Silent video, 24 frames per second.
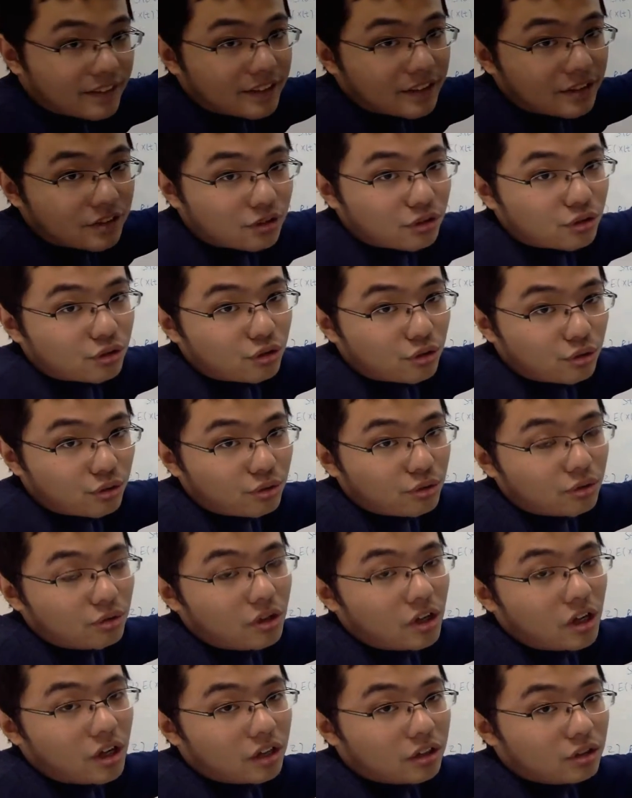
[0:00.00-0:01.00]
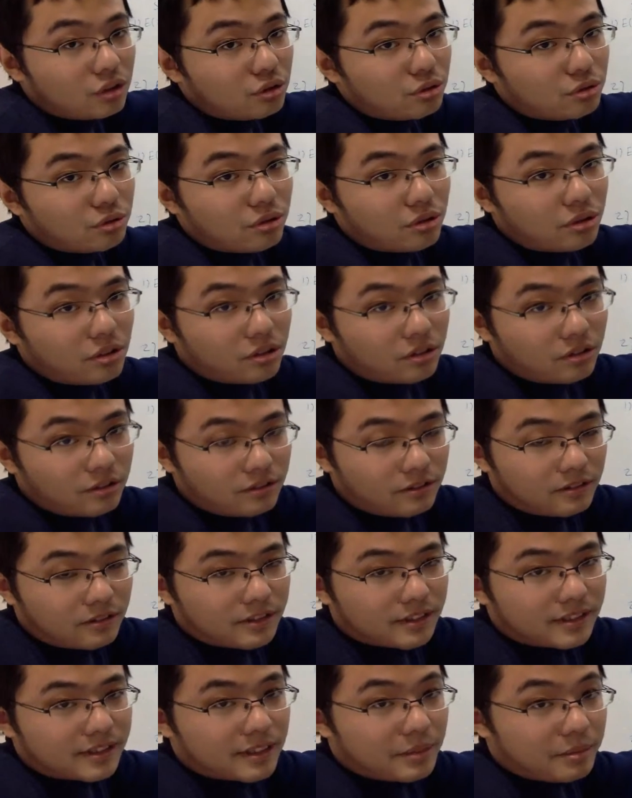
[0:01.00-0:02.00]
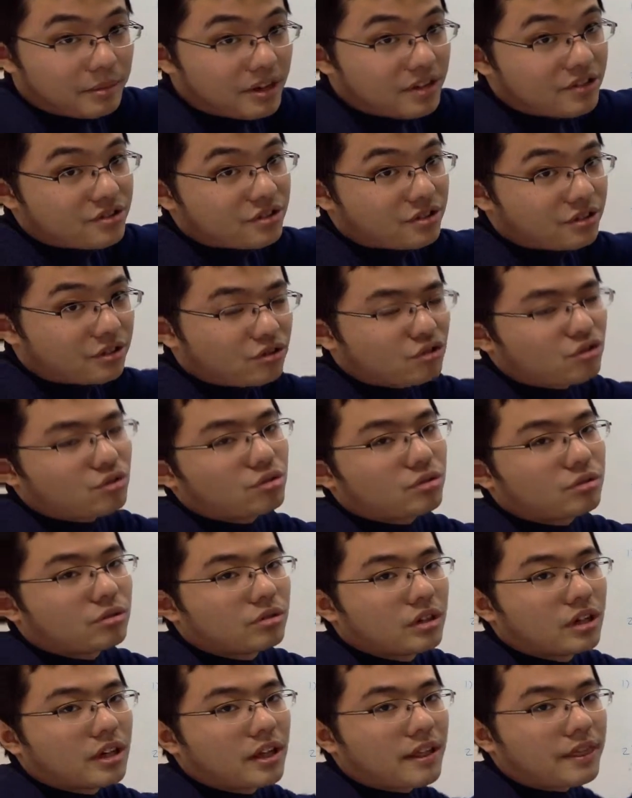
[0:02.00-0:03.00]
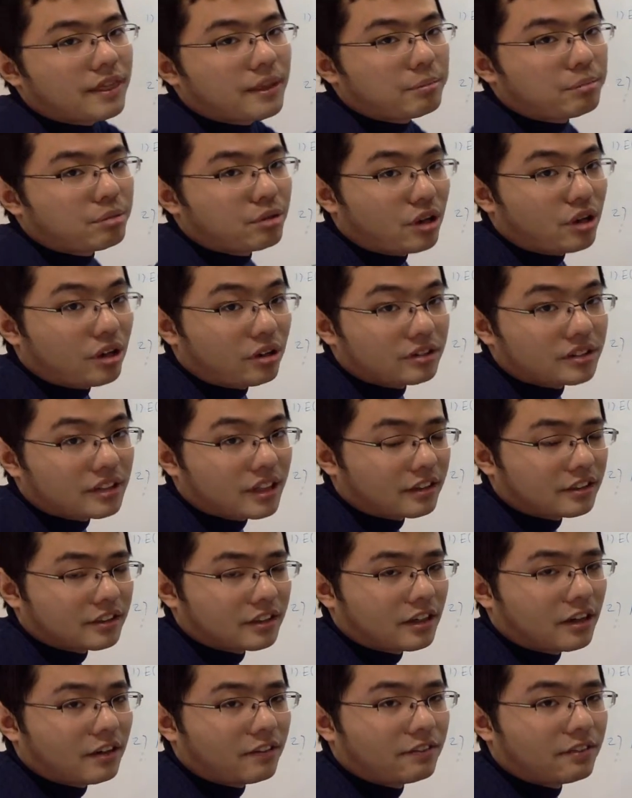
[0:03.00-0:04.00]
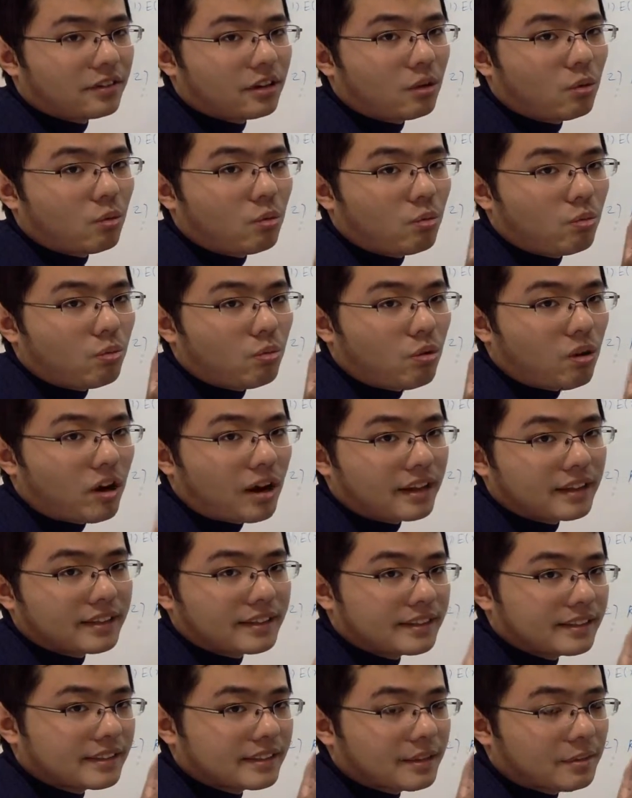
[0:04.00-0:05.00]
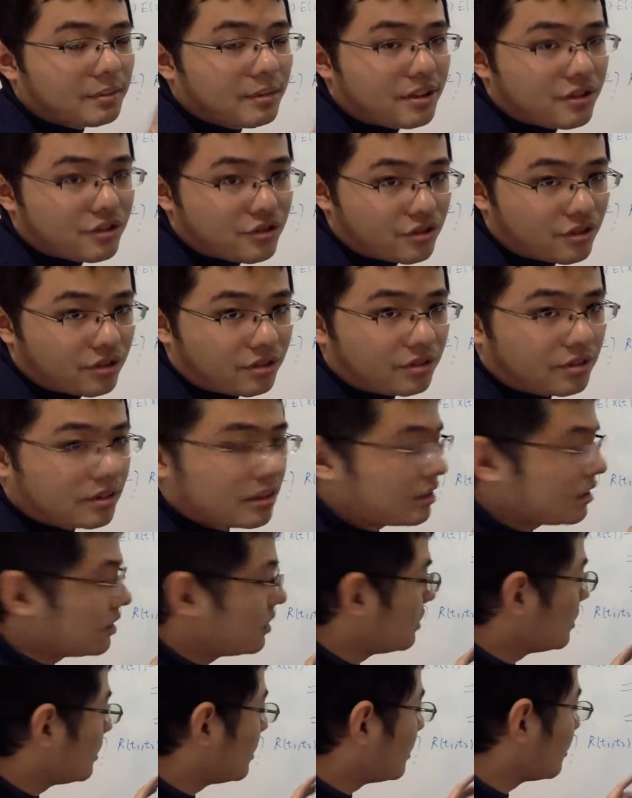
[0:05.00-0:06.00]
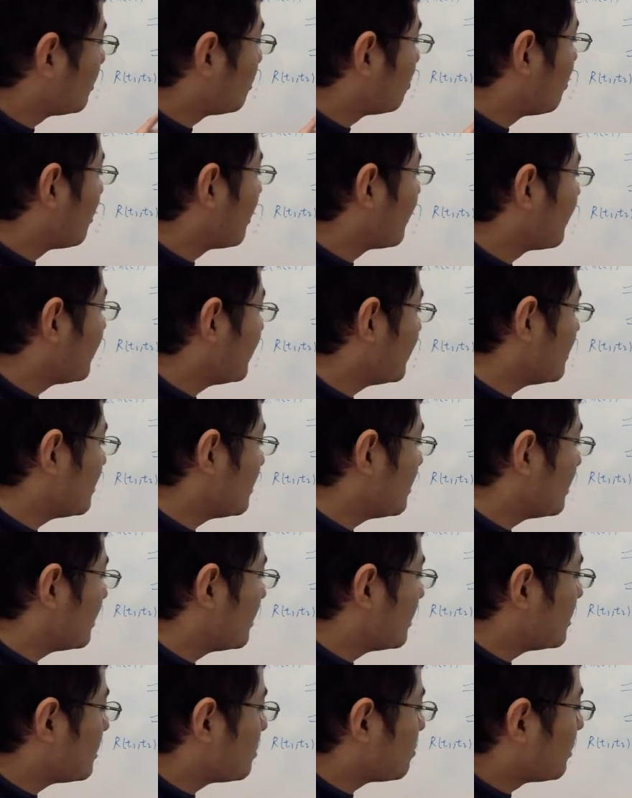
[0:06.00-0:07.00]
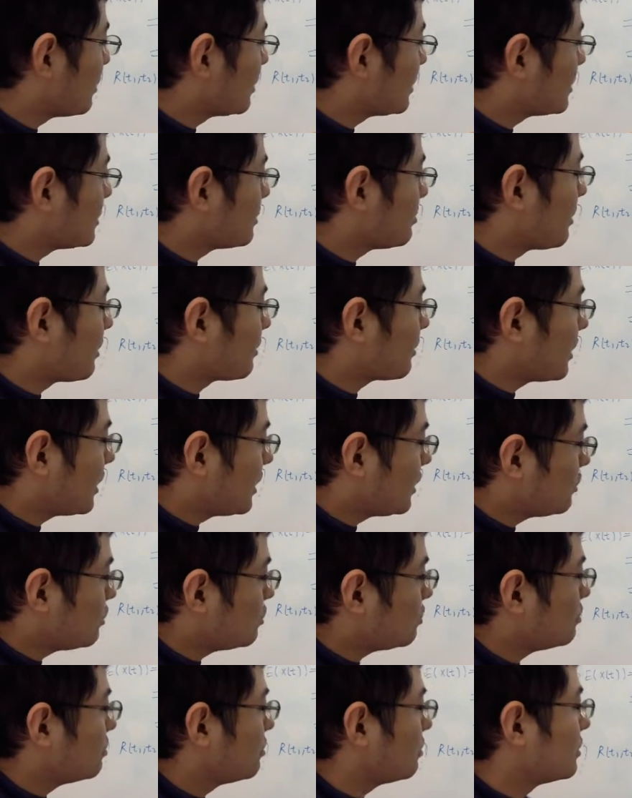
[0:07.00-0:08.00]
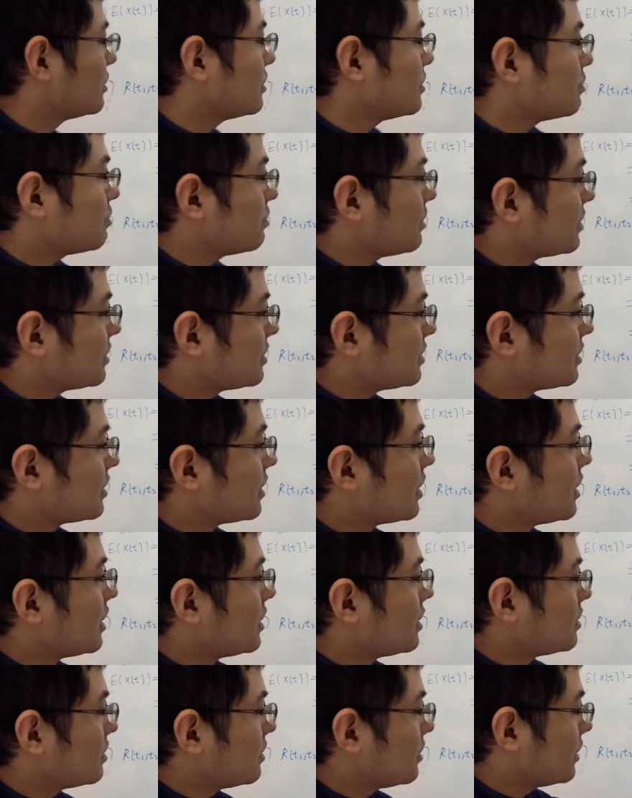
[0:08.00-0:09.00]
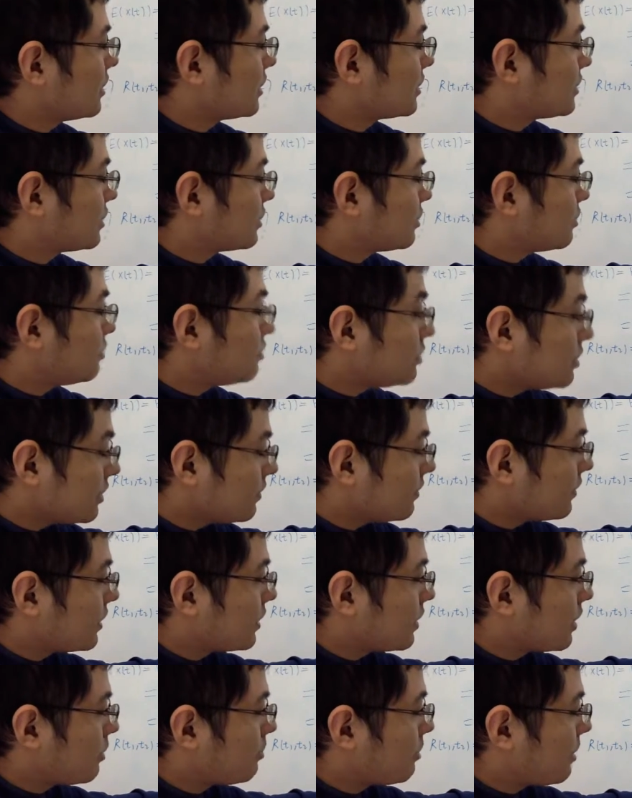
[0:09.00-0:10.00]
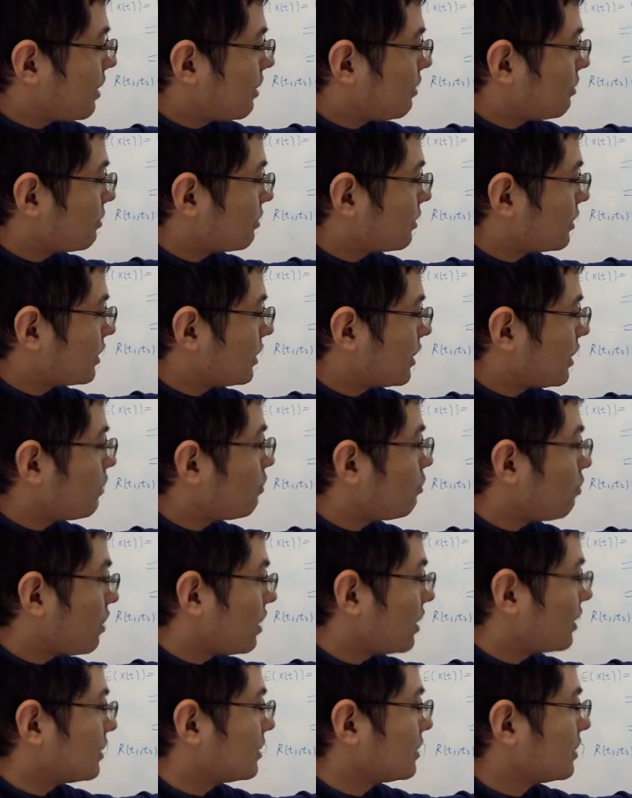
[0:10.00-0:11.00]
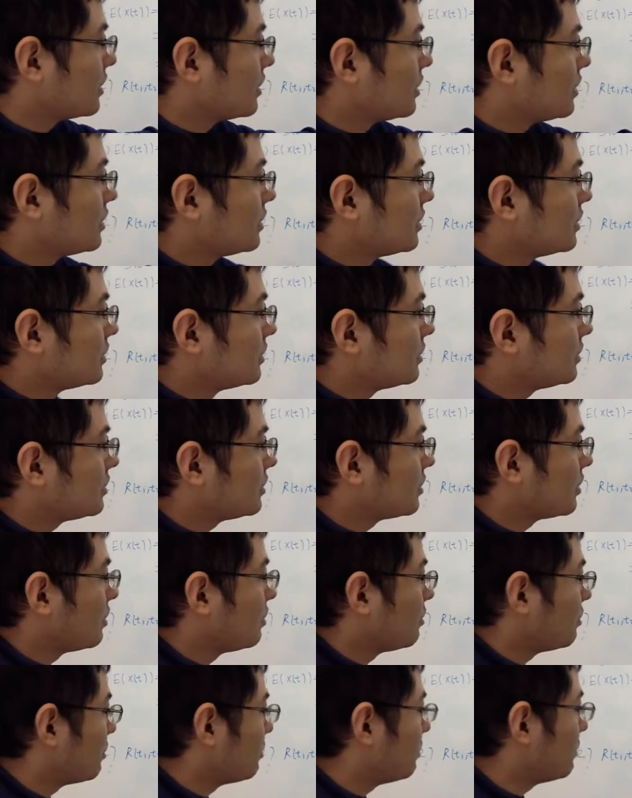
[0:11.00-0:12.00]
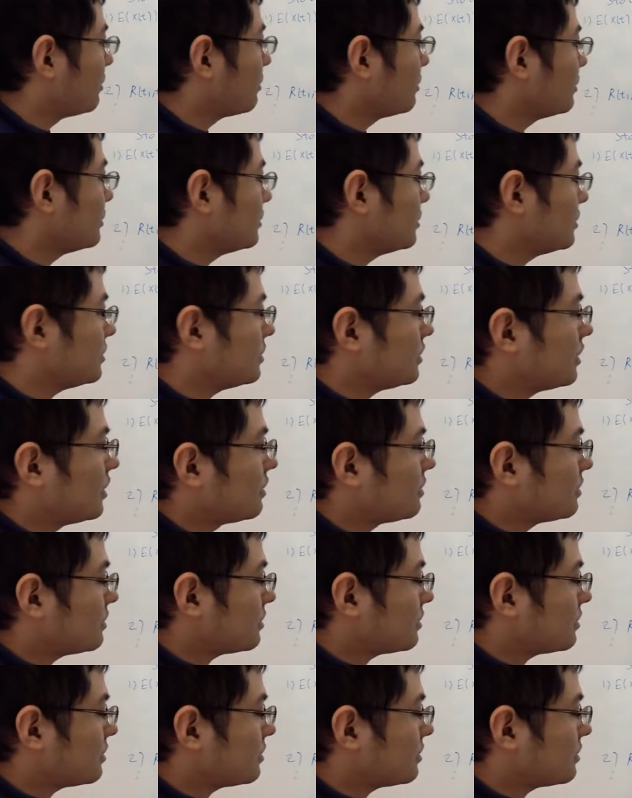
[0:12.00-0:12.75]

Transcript: these two dual summation into the product of one summation. And this one is about k2, and this one's exclusively about k1. So we just